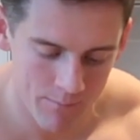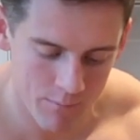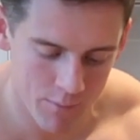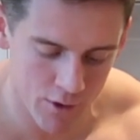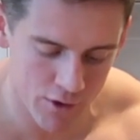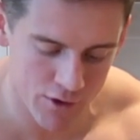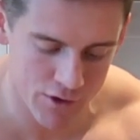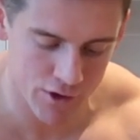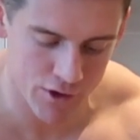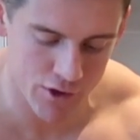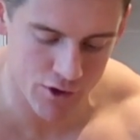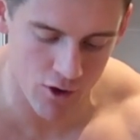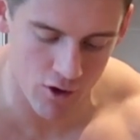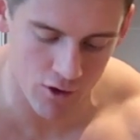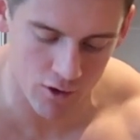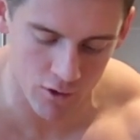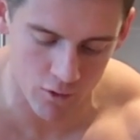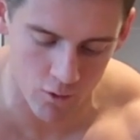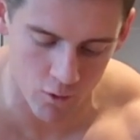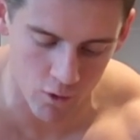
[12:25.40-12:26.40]
push the
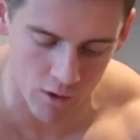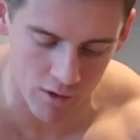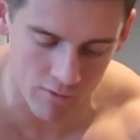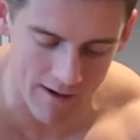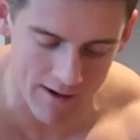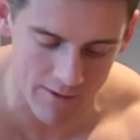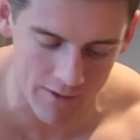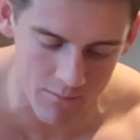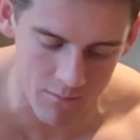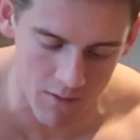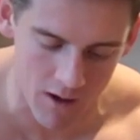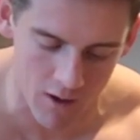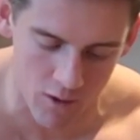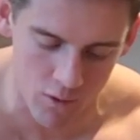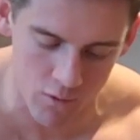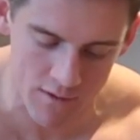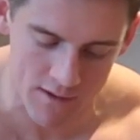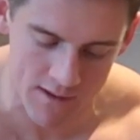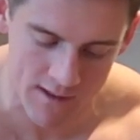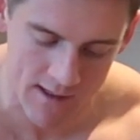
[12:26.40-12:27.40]
chocolate all around the
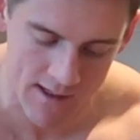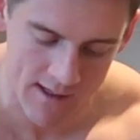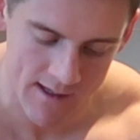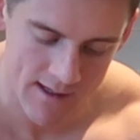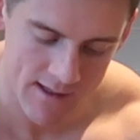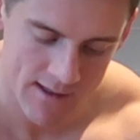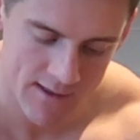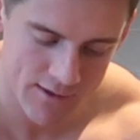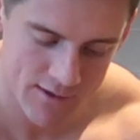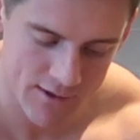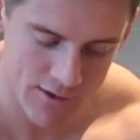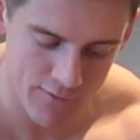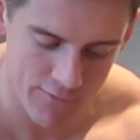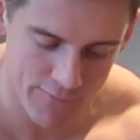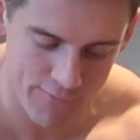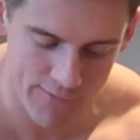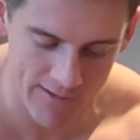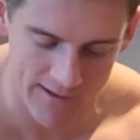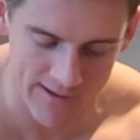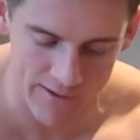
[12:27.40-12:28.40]
moulds, so you're
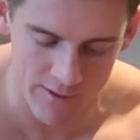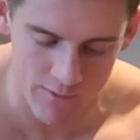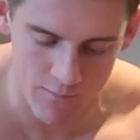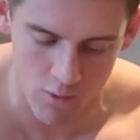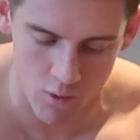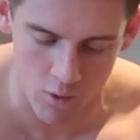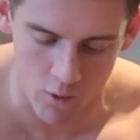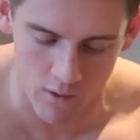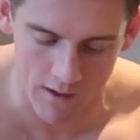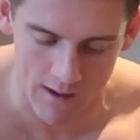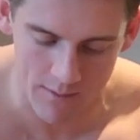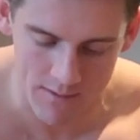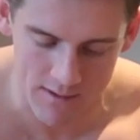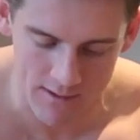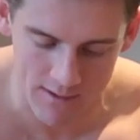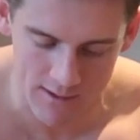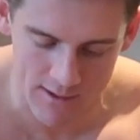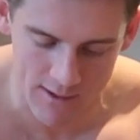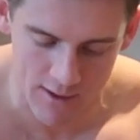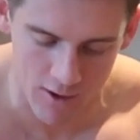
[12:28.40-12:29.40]
filling them all up
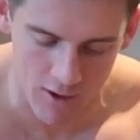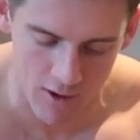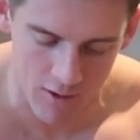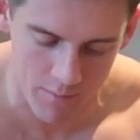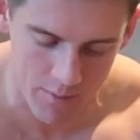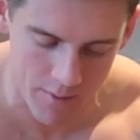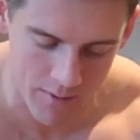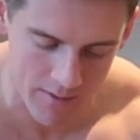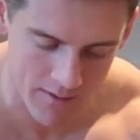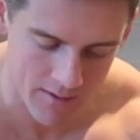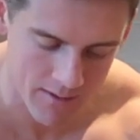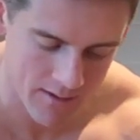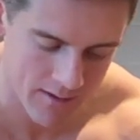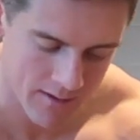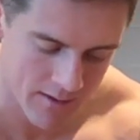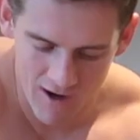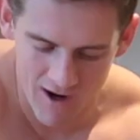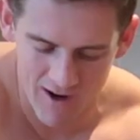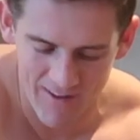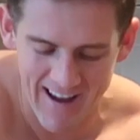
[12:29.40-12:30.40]
to the top.
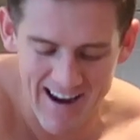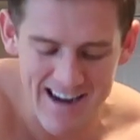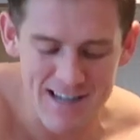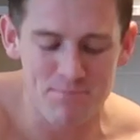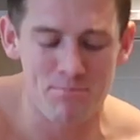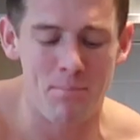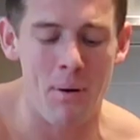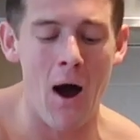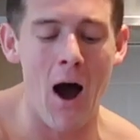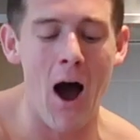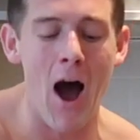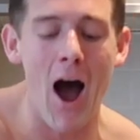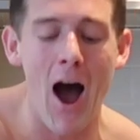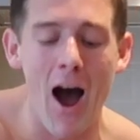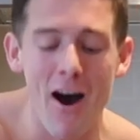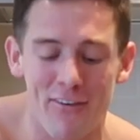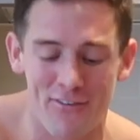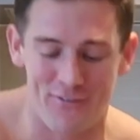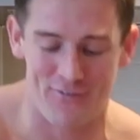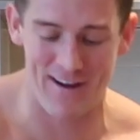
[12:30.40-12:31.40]
Oh, that is
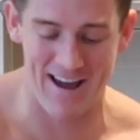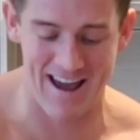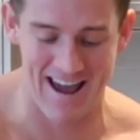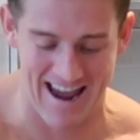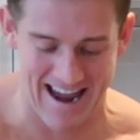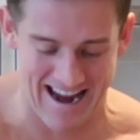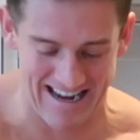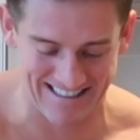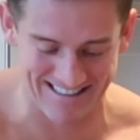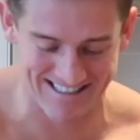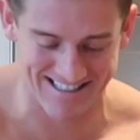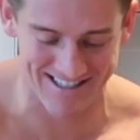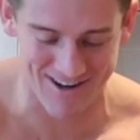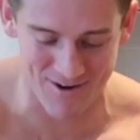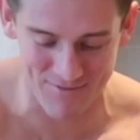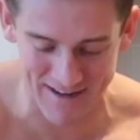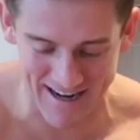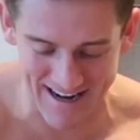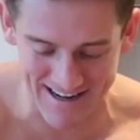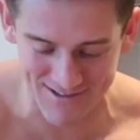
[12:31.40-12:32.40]
perfect!
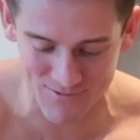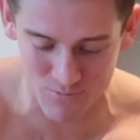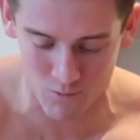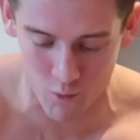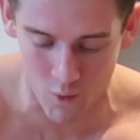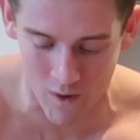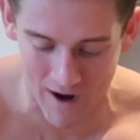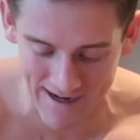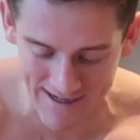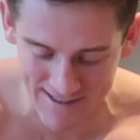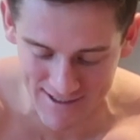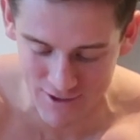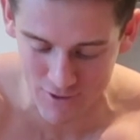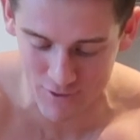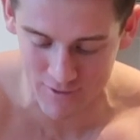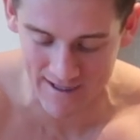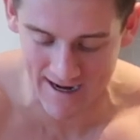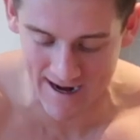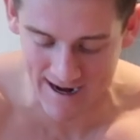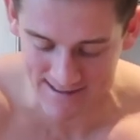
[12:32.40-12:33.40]
I'm getting way
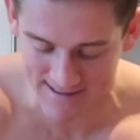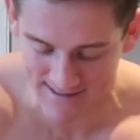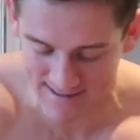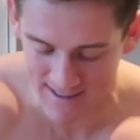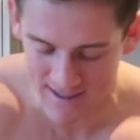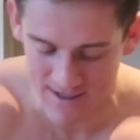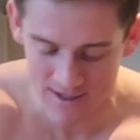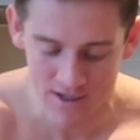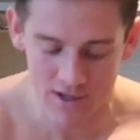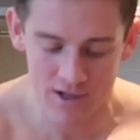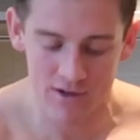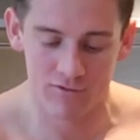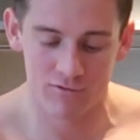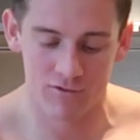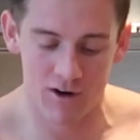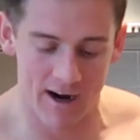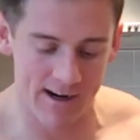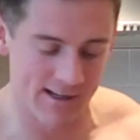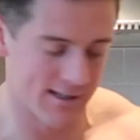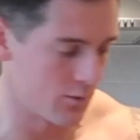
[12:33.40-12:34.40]
too gassed.
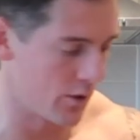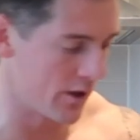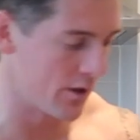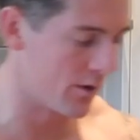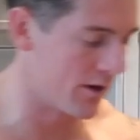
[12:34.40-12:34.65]
Right, so what